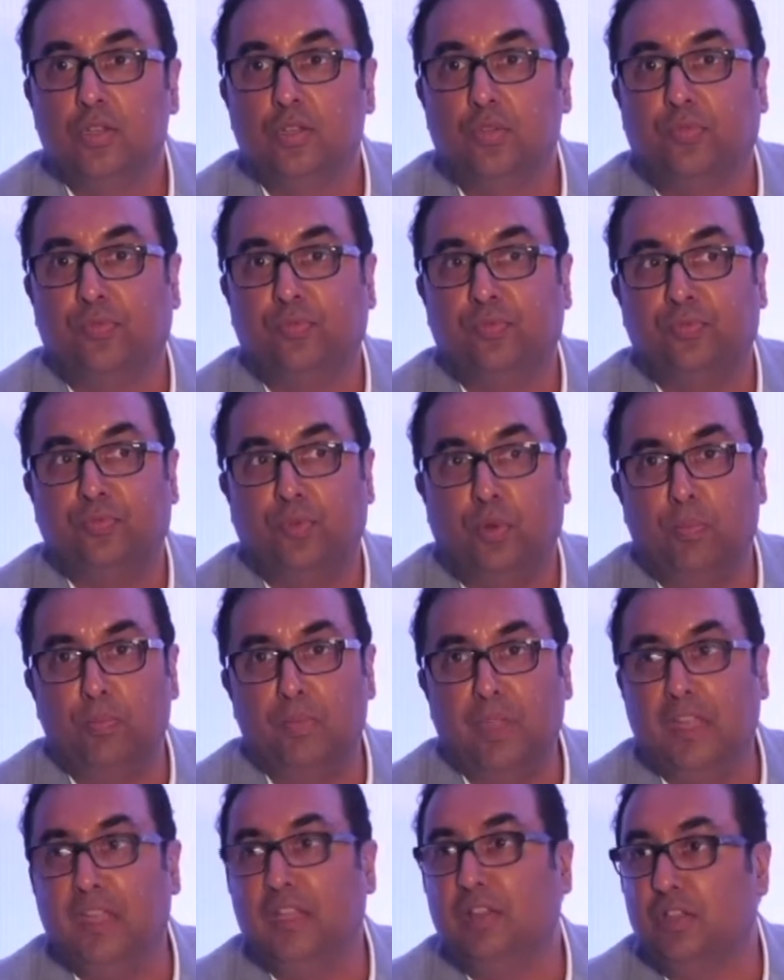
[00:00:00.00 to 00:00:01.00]
So for
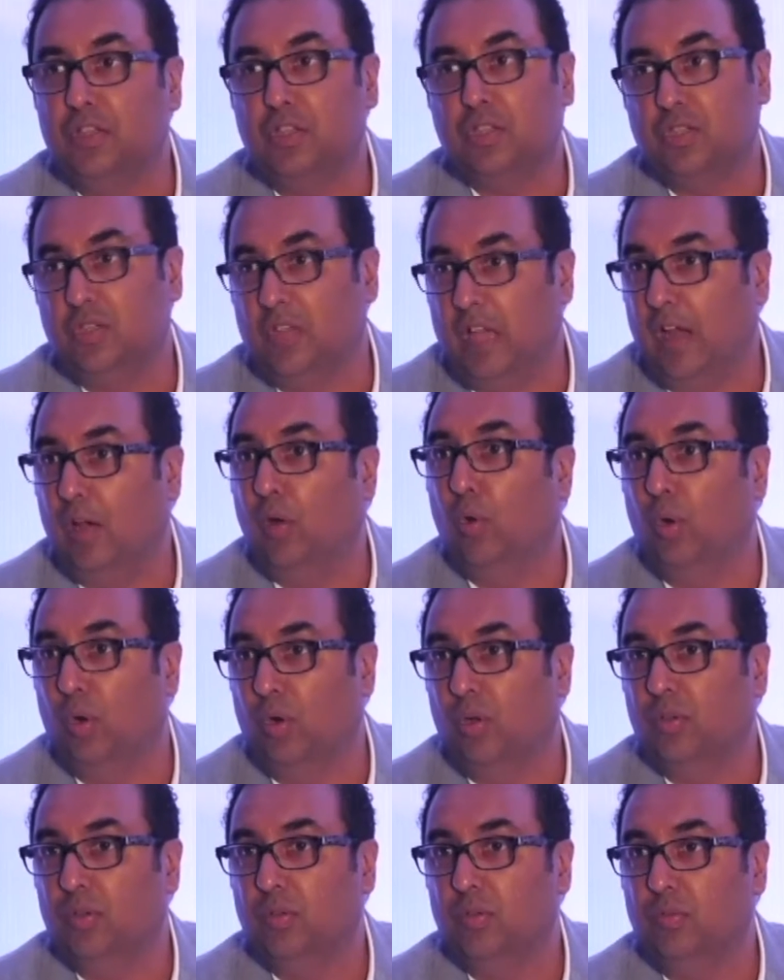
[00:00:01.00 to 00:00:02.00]
me, this
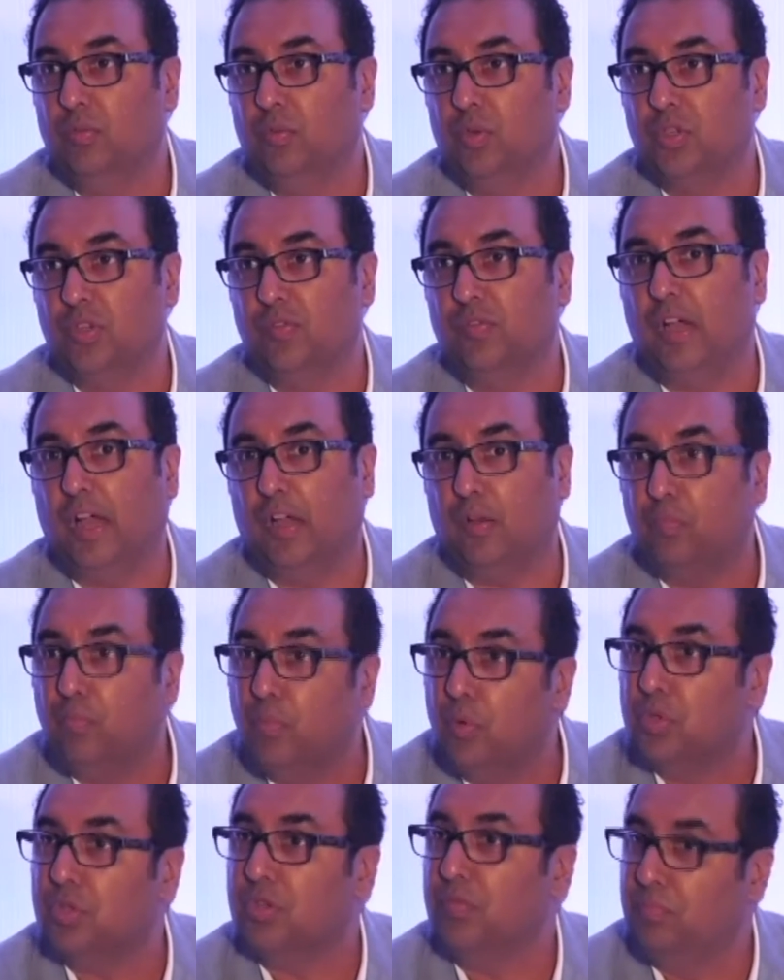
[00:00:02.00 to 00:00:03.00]
dialogue was of
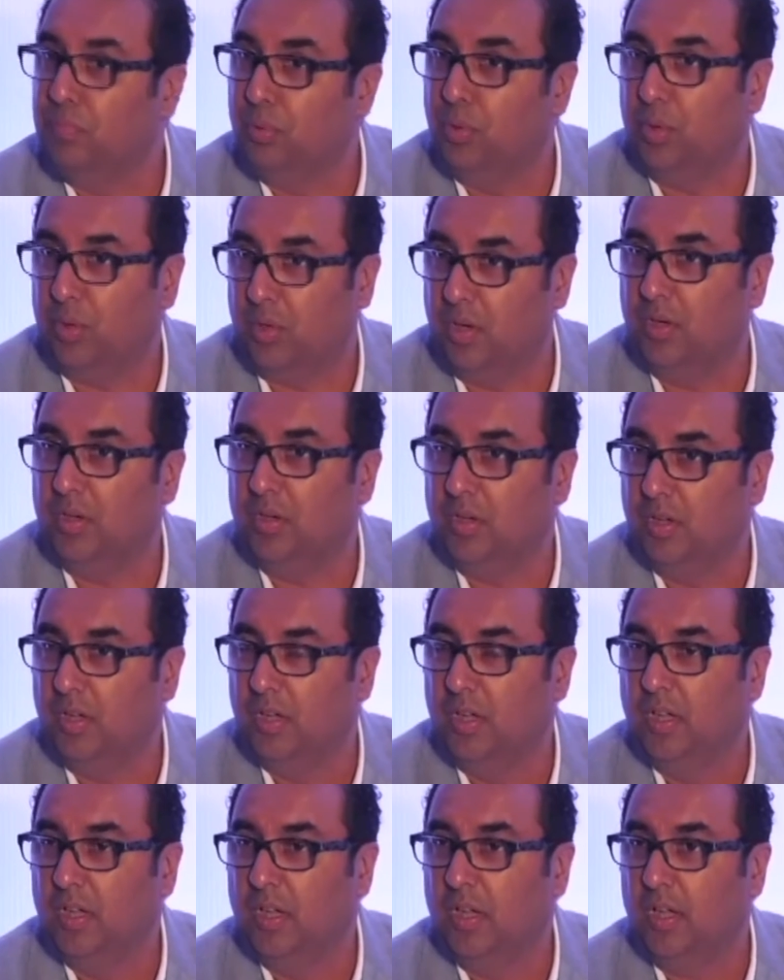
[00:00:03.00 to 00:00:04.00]
utmost importance
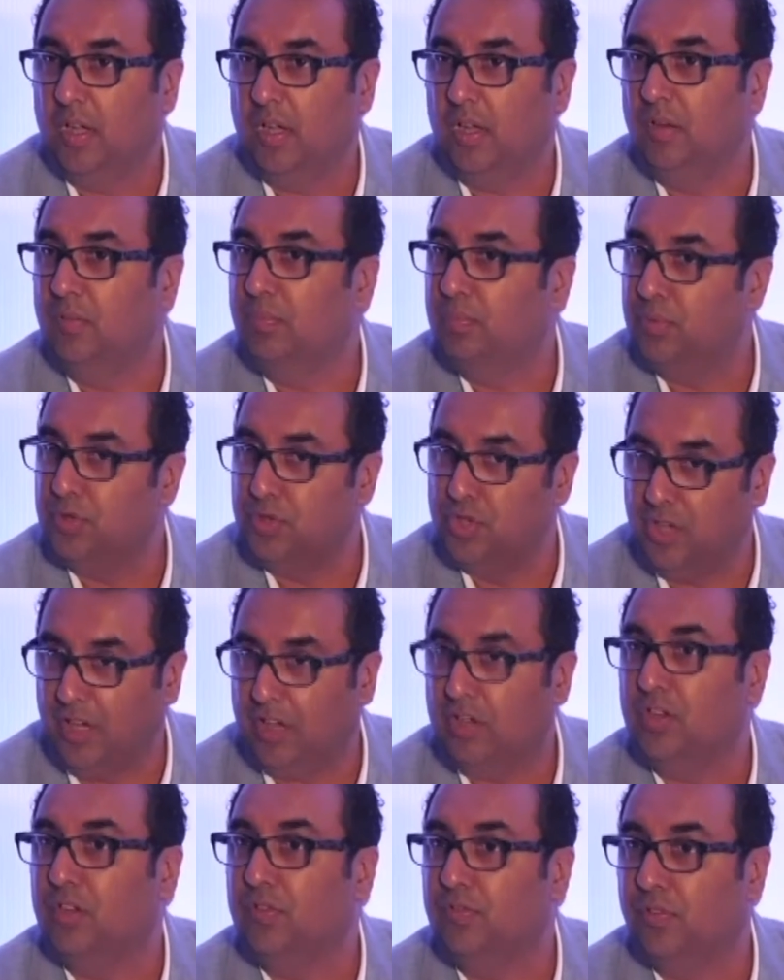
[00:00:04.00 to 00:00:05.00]
in
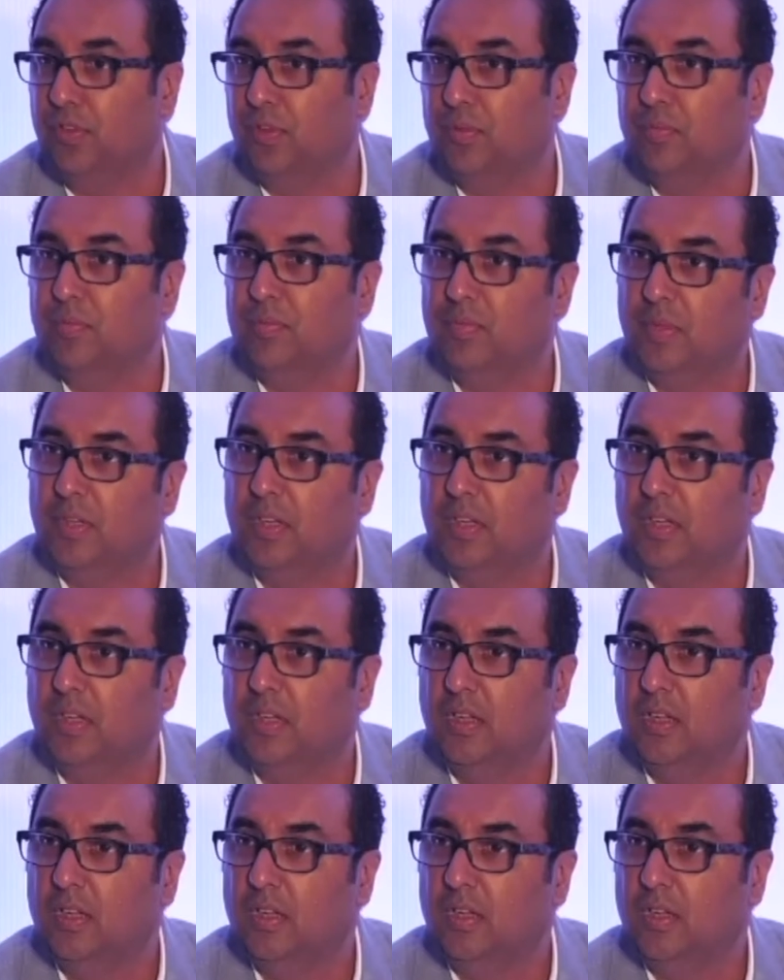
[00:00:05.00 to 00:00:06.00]
projecting film,
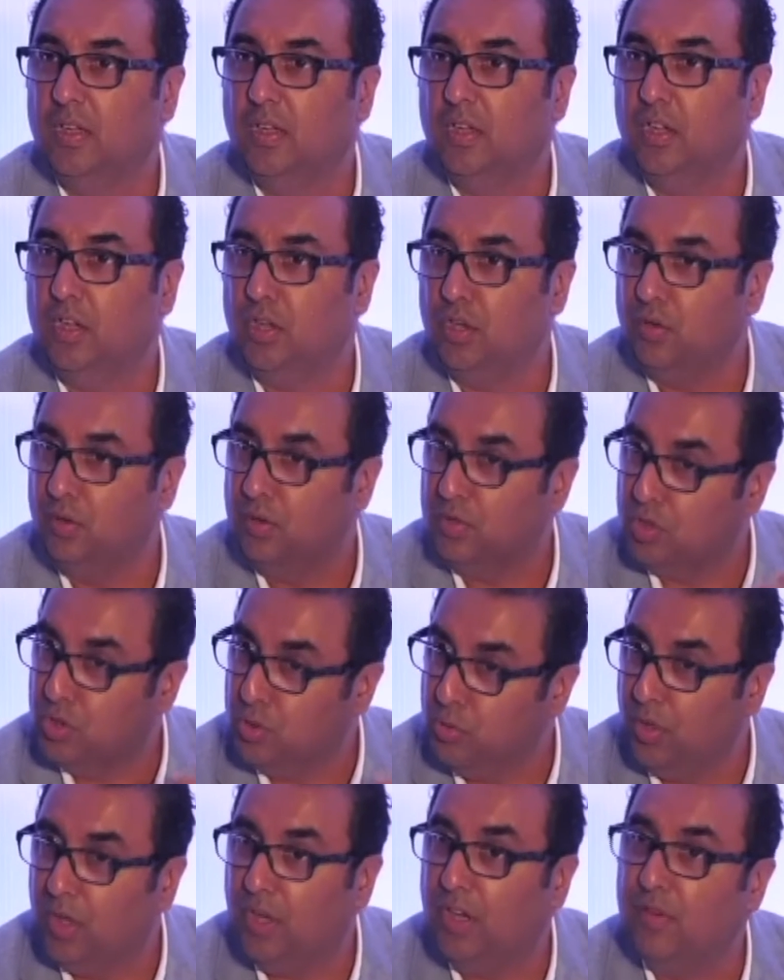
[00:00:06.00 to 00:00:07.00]
in
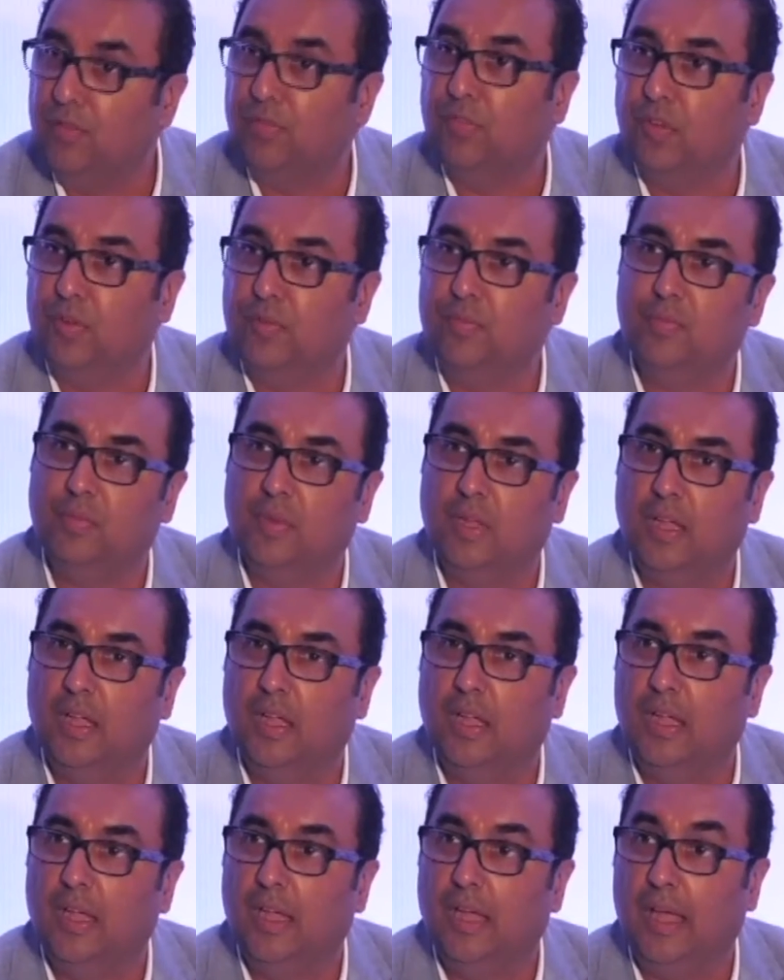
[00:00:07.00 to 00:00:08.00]
shooting in film,
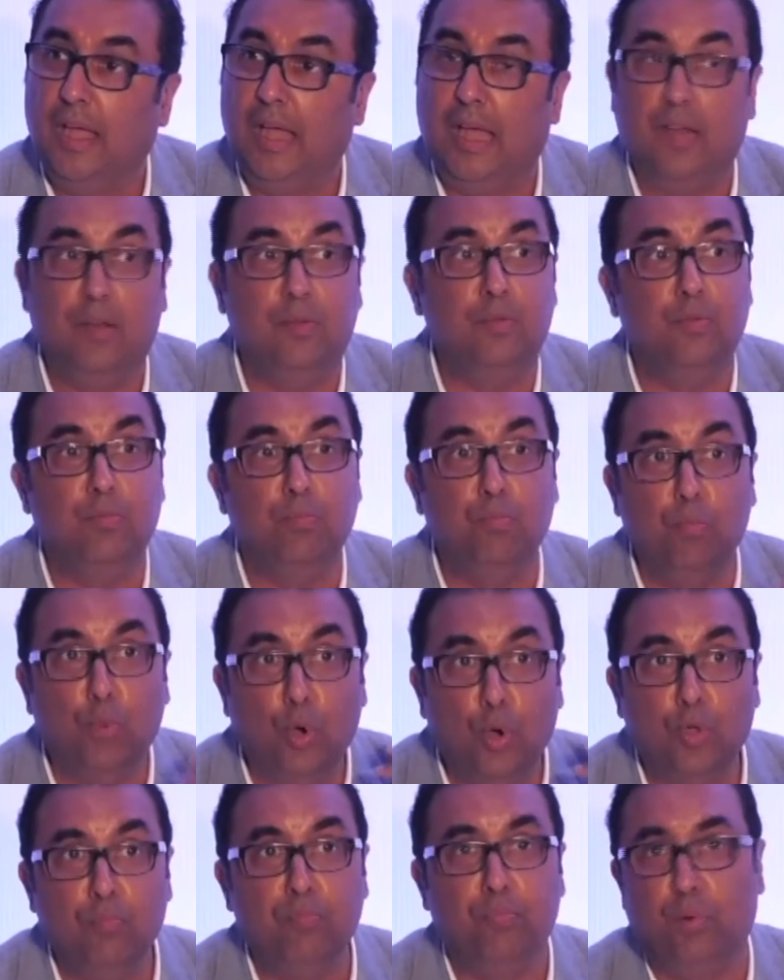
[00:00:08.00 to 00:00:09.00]
and
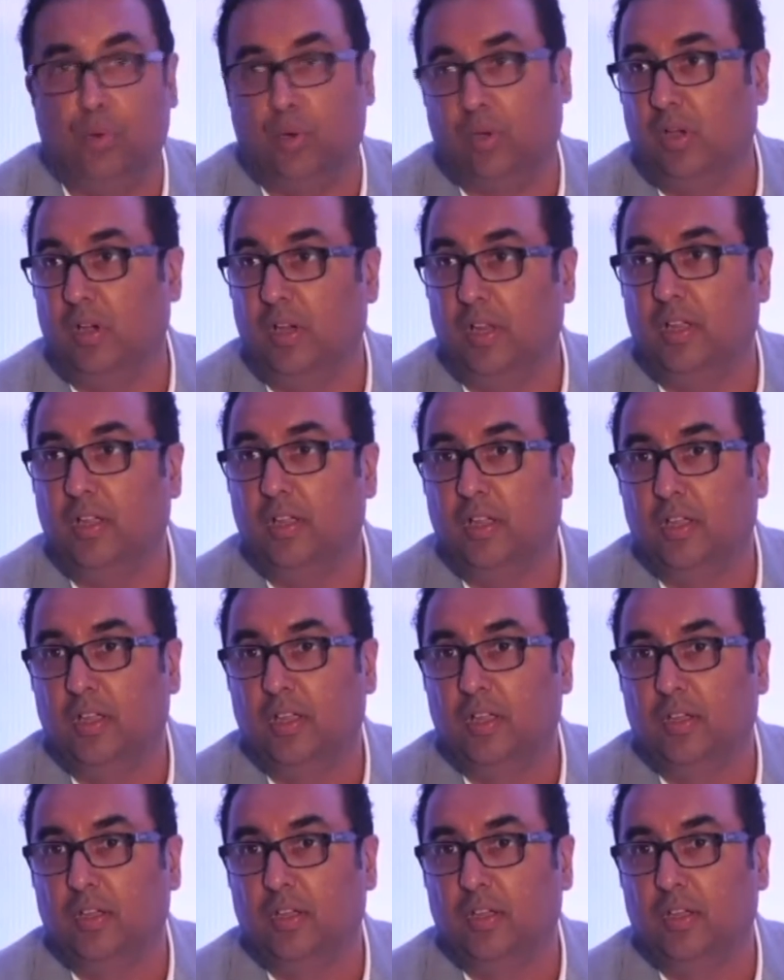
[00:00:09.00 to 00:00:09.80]
more importantly,